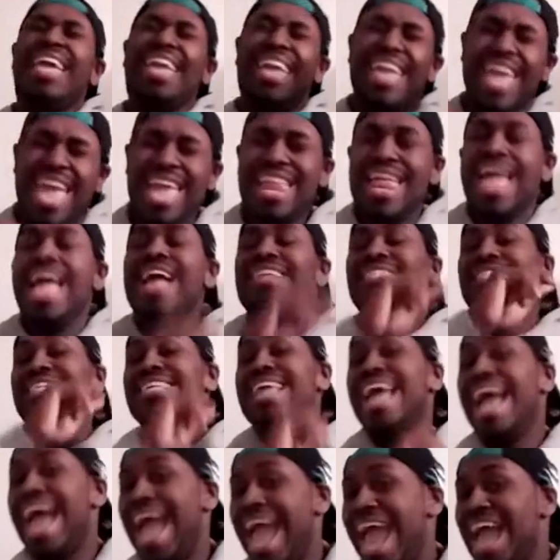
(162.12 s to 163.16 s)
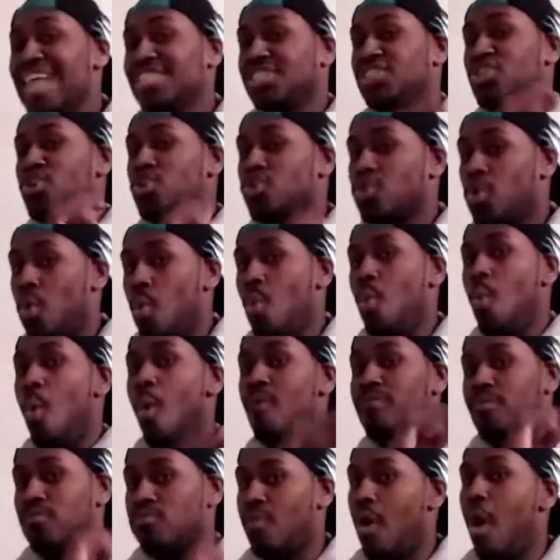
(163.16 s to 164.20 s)
NXT has to go
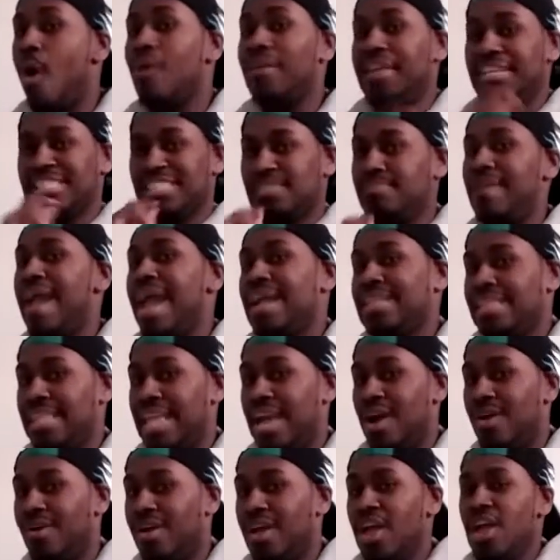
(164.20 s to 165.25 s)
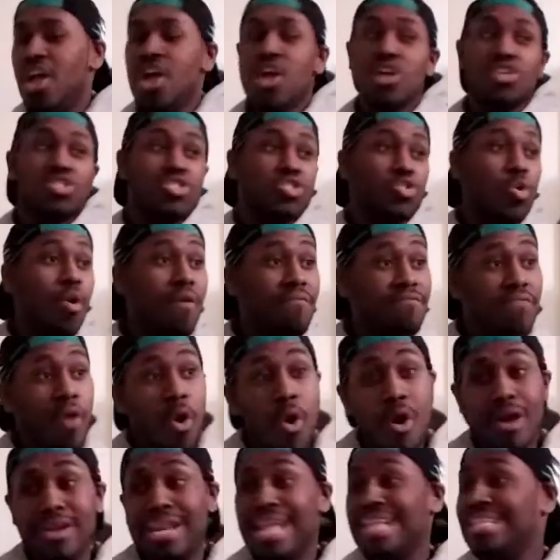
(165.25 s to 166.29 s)
over Raw and SmackDown. So
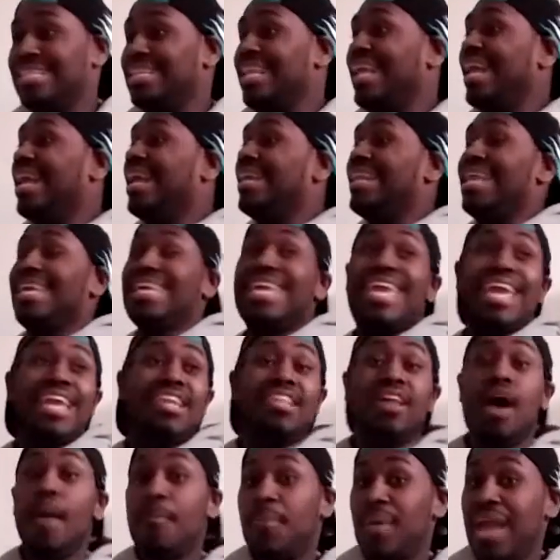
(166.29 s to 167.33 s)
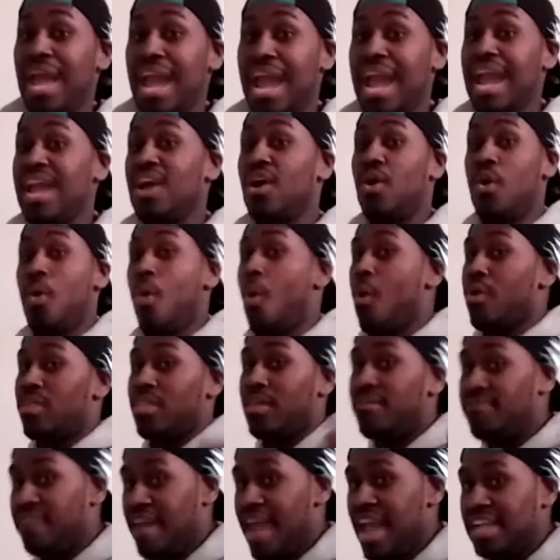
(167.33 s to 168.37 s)
far, they're getting the upper hand on
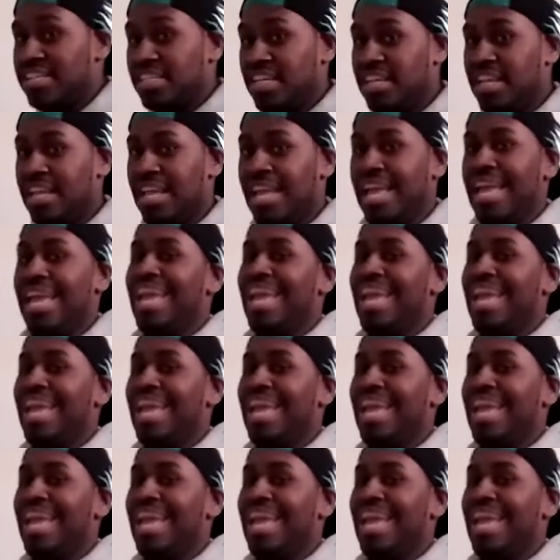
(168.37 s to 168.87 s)
the Invasion.